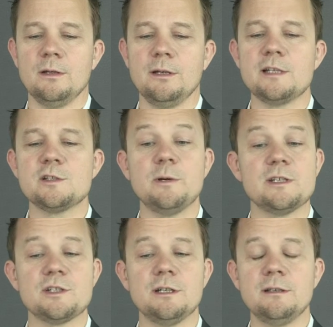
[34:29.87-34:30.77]
Next
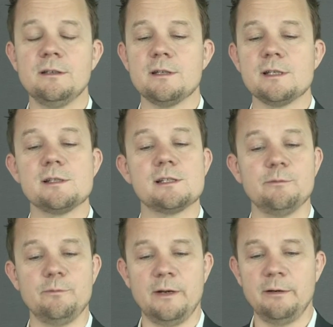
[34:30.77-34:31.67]
question, this is a
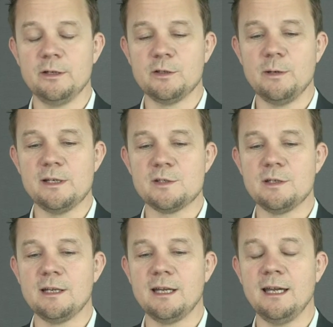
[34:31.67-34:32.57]
very good
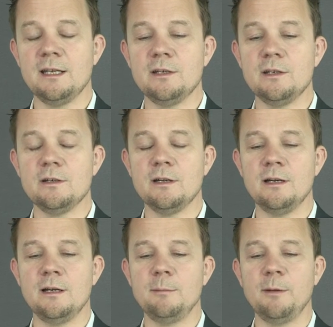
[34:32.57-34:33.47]
question again.
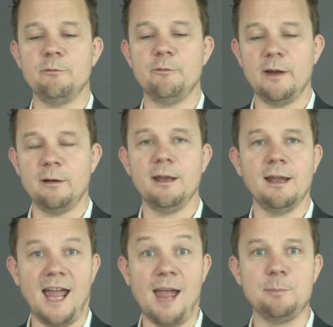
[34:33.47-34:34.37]
I'm very
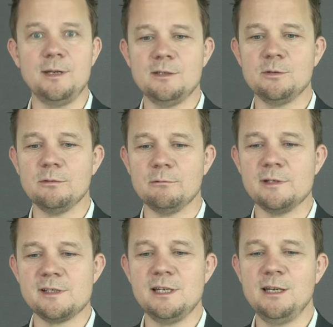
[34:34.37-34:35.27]
happy to
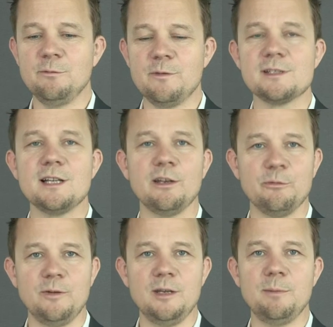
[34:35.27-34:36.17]
receive this kind of
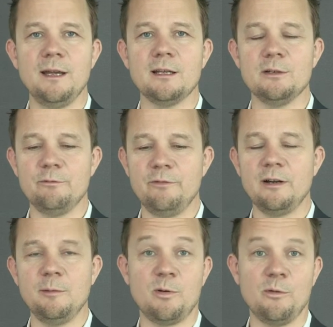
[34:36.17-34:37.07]
feedback and
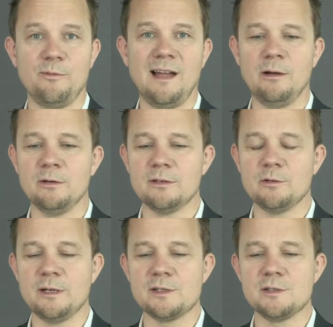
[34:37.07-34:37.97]
very profound
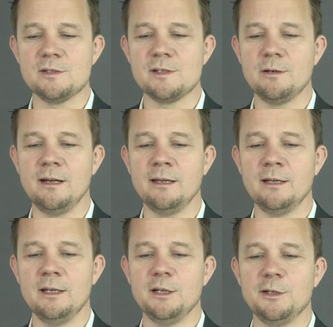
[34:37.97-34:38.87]
questions, so I
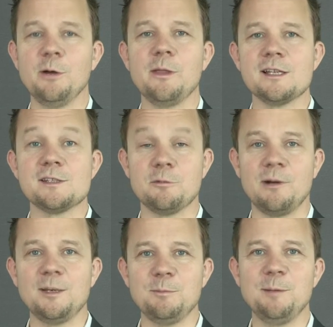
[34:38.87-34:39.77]
know there's the
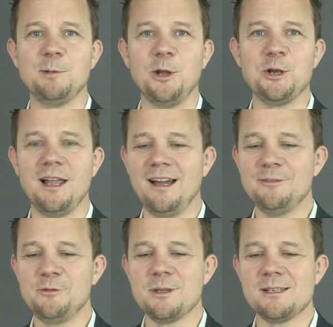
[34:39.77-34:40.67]
right people online
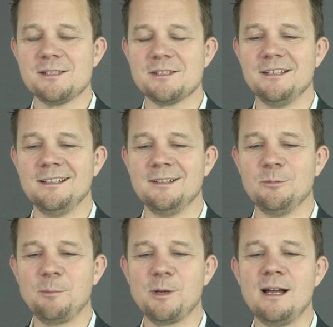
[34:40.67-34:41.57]
for this
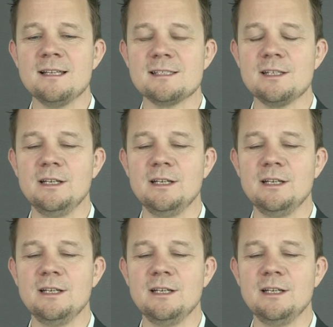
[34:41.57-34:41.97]
webcast.